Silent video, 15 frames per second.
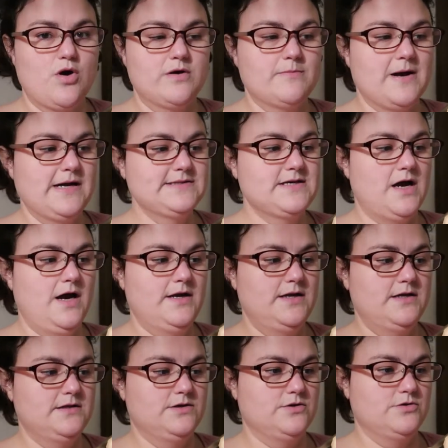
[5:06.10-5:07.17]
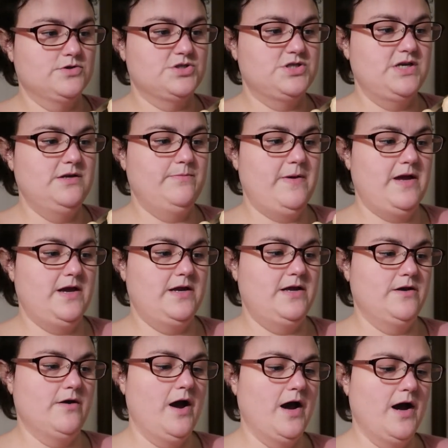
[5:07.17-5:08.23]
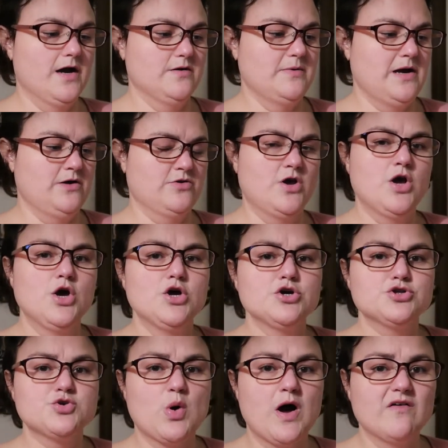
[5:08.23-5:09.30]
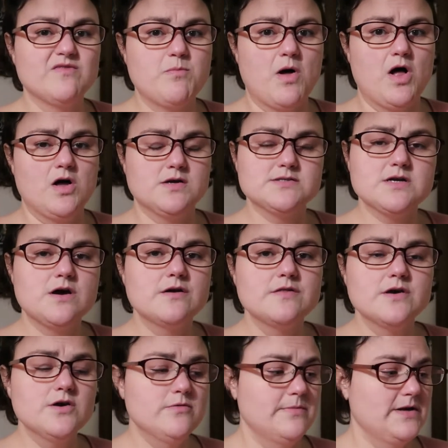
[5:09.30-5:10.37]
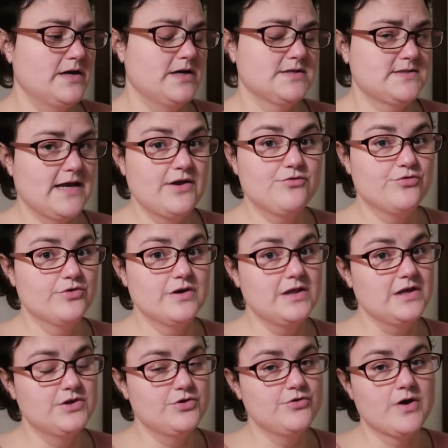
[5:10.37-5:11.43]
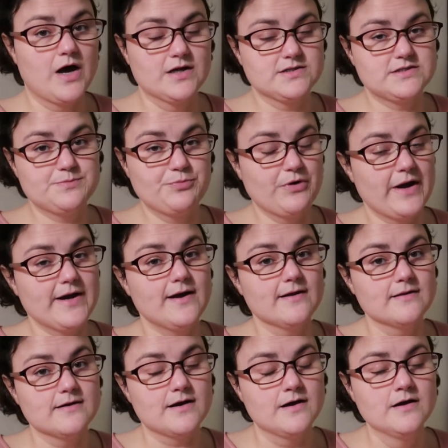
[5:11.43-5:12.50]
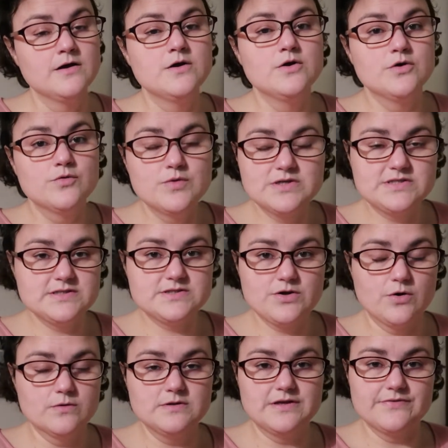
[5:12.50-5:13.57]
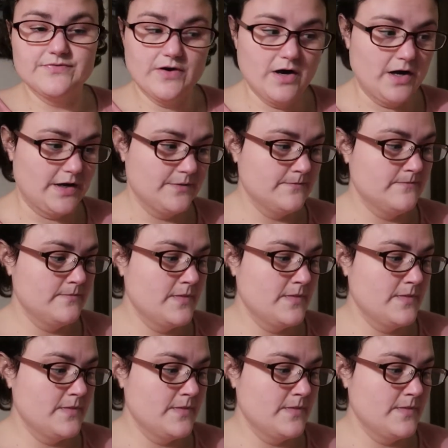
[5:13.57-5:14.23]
on my tiny little sheet pan here, I got about 12 balls on there because they really do not spread a lot, which is totally fine.